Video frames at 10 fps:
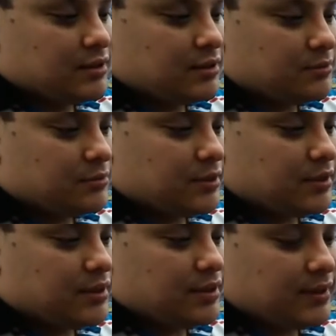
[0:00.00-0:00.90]

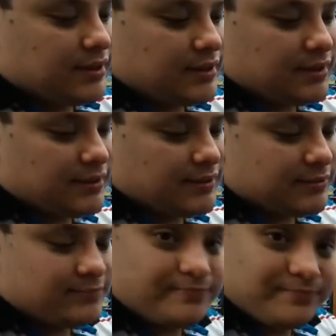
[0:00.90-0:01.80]
But
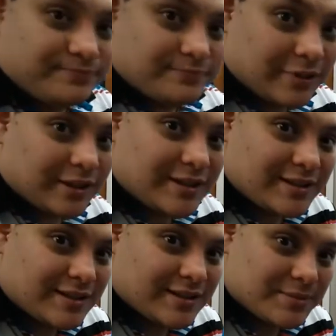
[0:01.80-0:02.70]
what can I
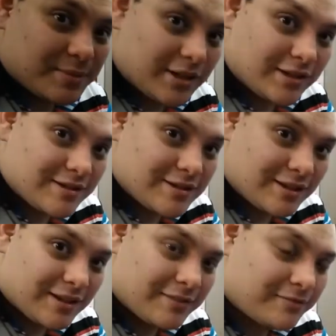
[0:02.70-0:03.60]
say? It's beginners at life.